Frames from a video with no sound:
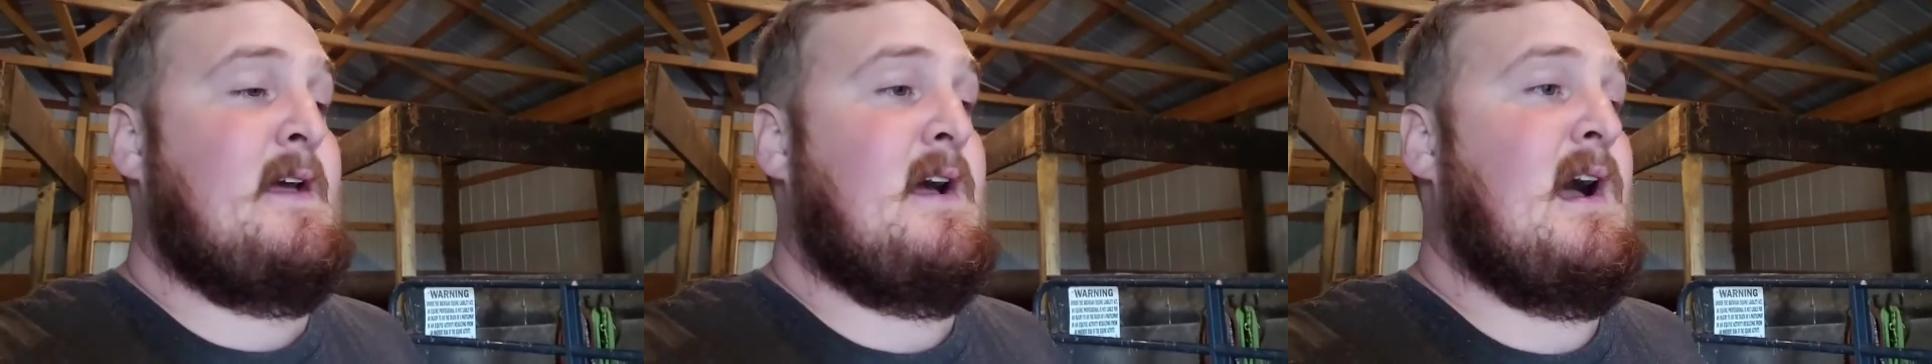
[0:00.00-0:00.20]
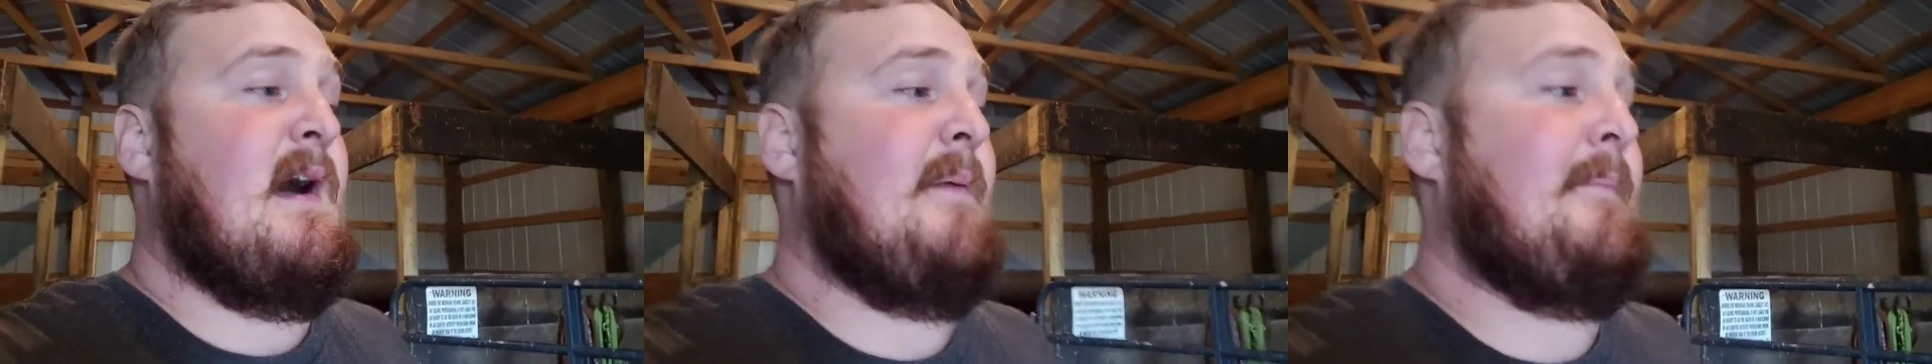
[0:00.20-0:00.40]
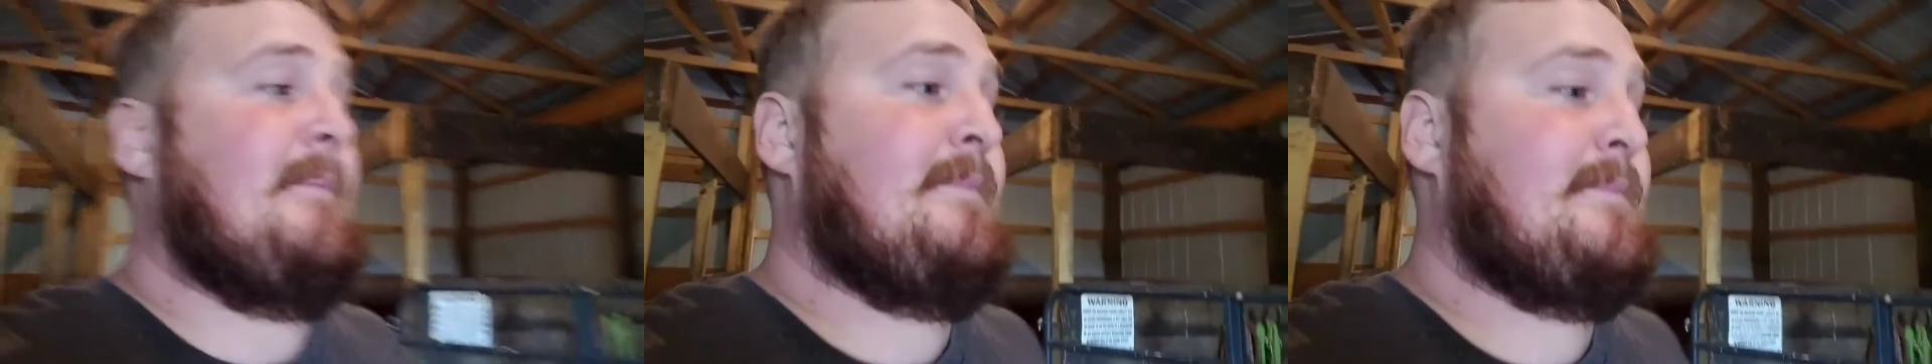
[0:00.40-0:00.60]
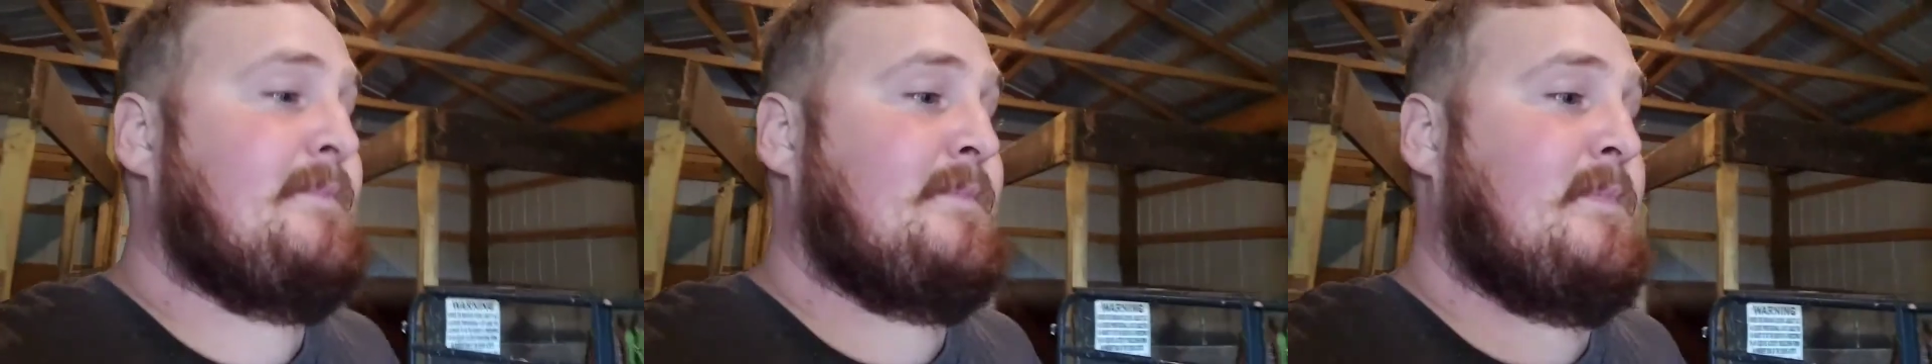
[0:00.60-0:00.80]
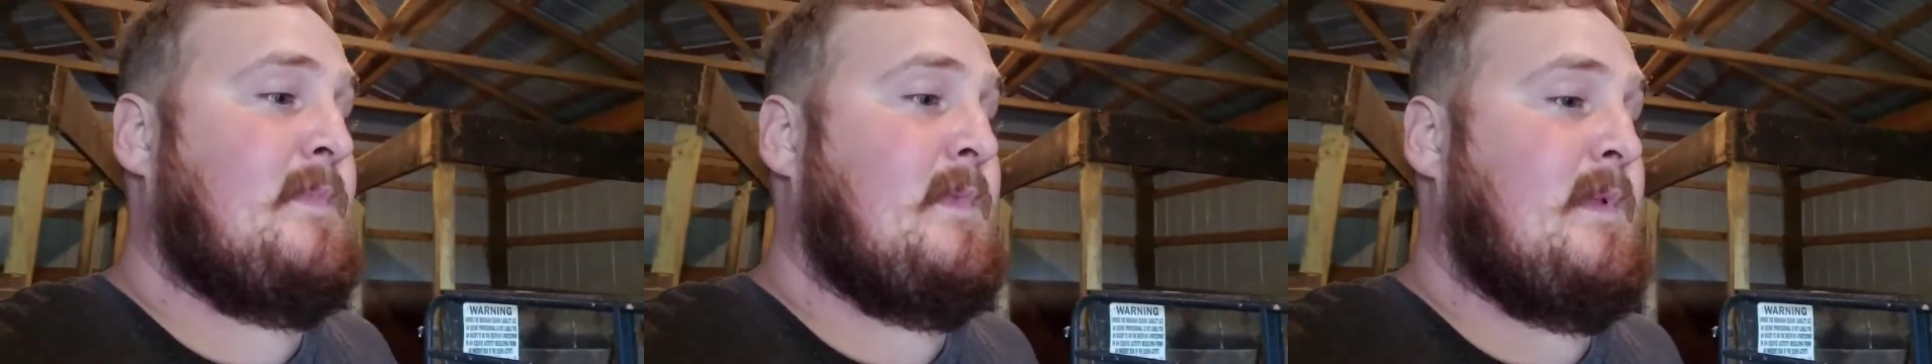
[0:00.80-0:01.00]

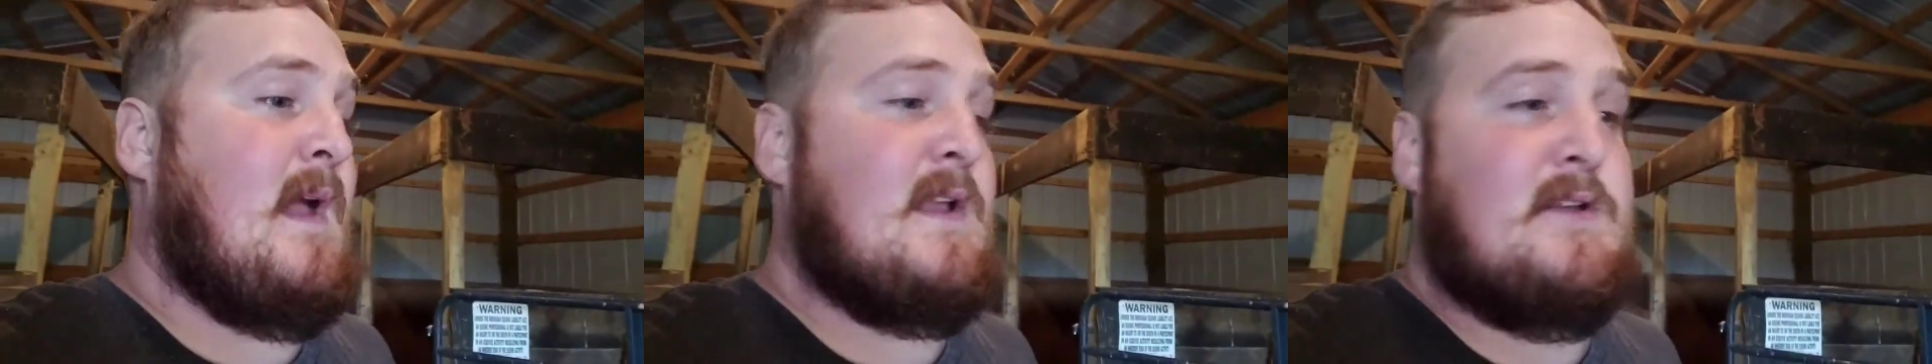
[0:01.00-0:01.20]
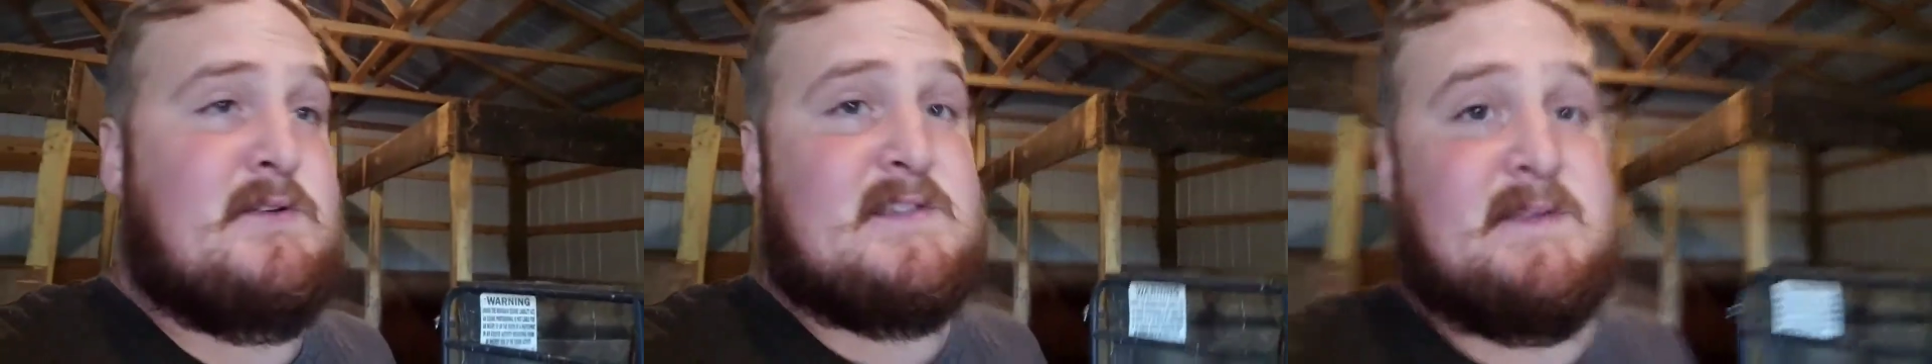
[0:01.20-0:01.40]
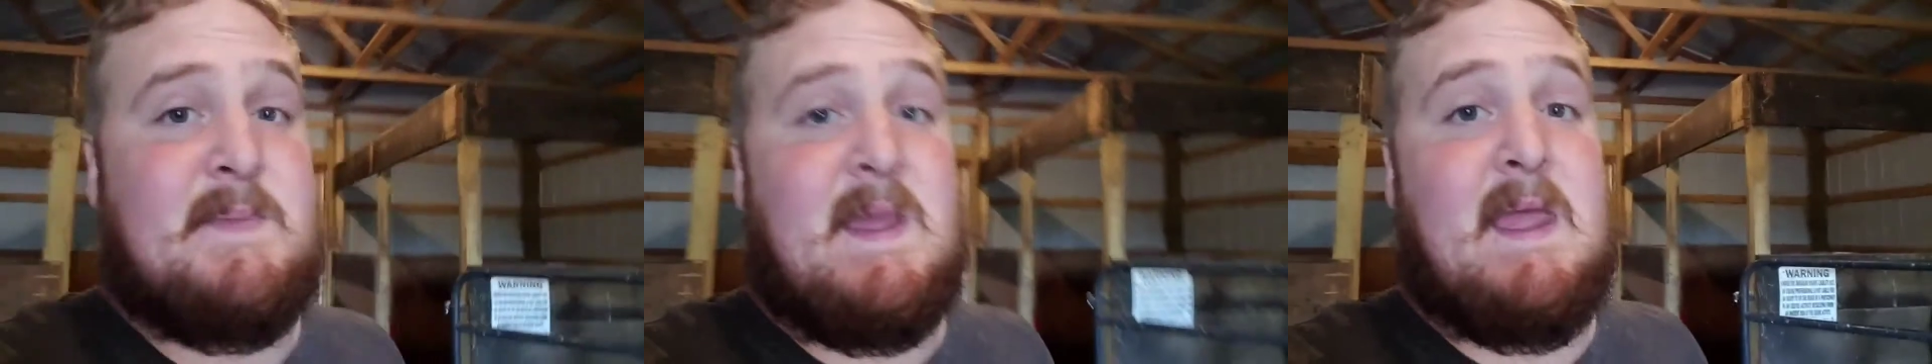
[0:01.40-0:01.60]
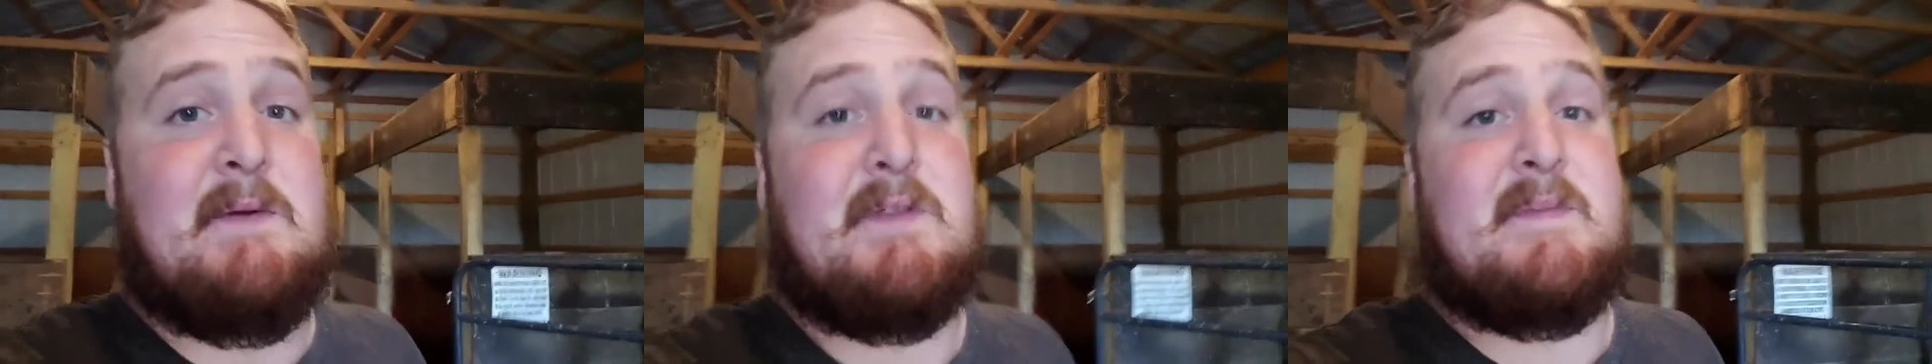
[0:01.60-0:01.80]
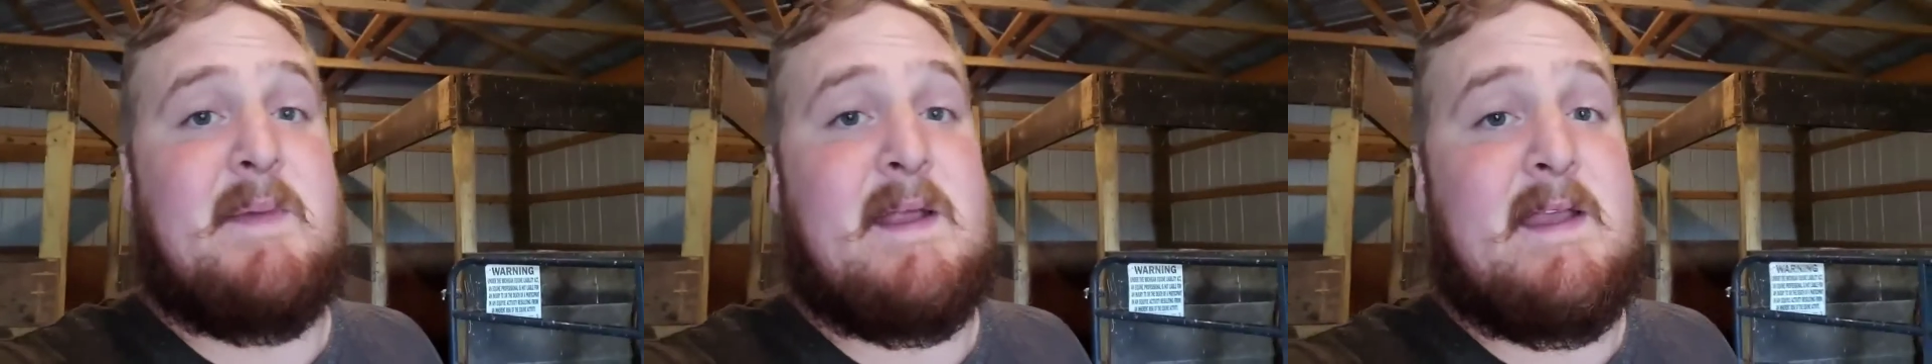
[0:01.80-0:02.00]
I do some hay
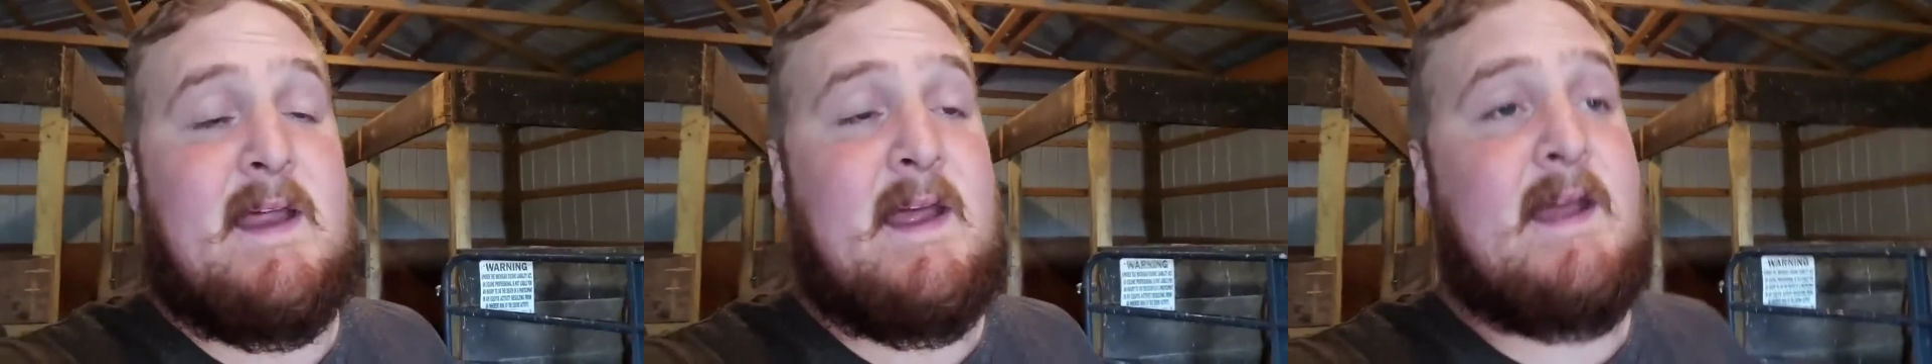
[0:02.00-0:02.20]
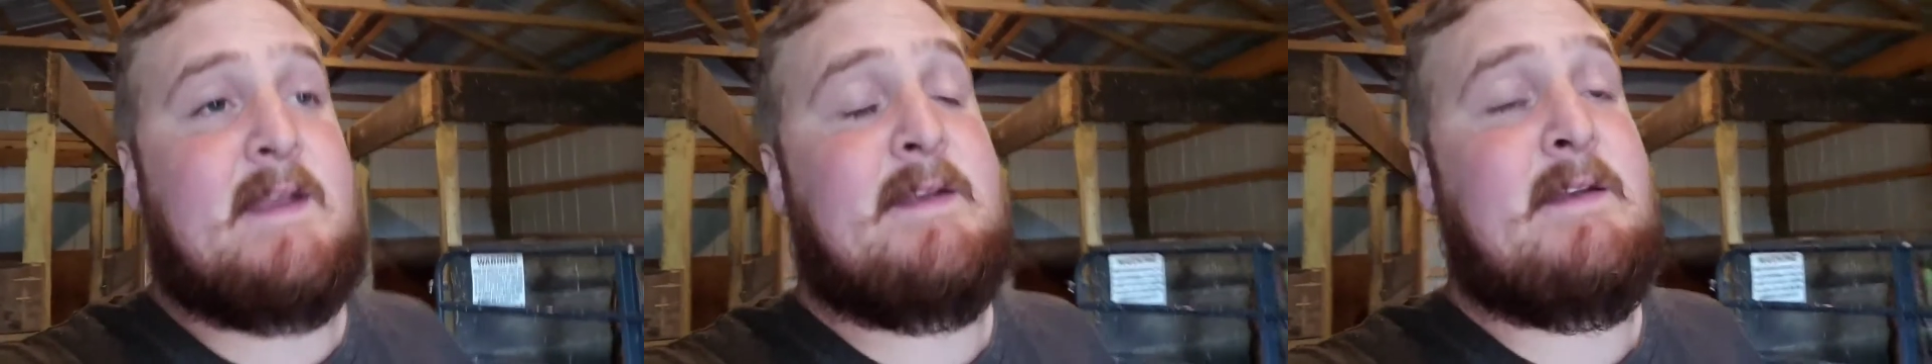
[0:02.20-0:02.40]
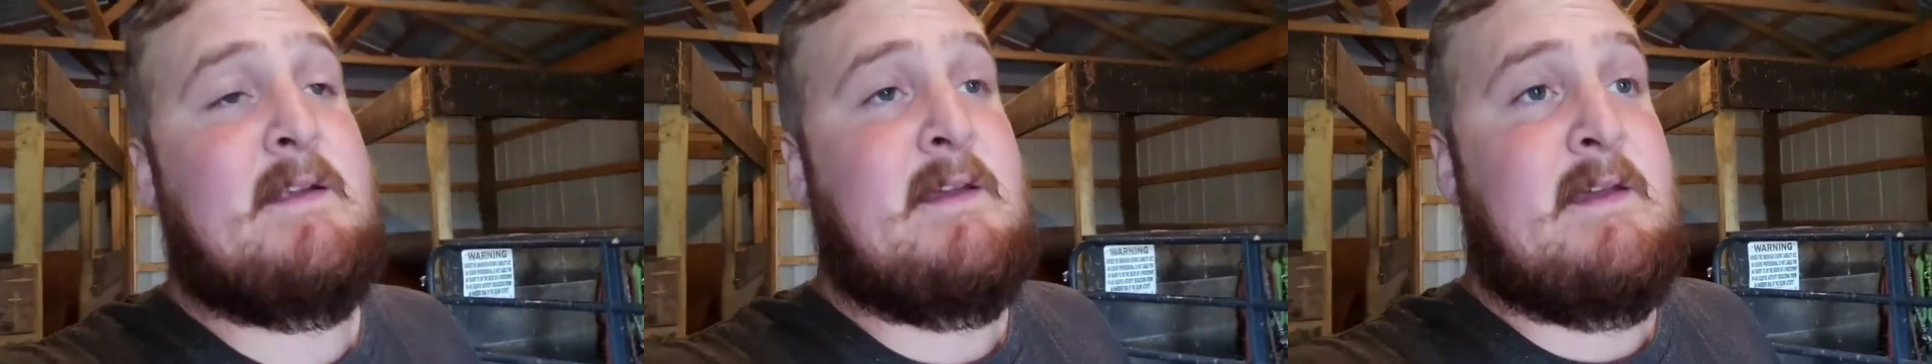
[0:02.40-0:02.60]
with my dad.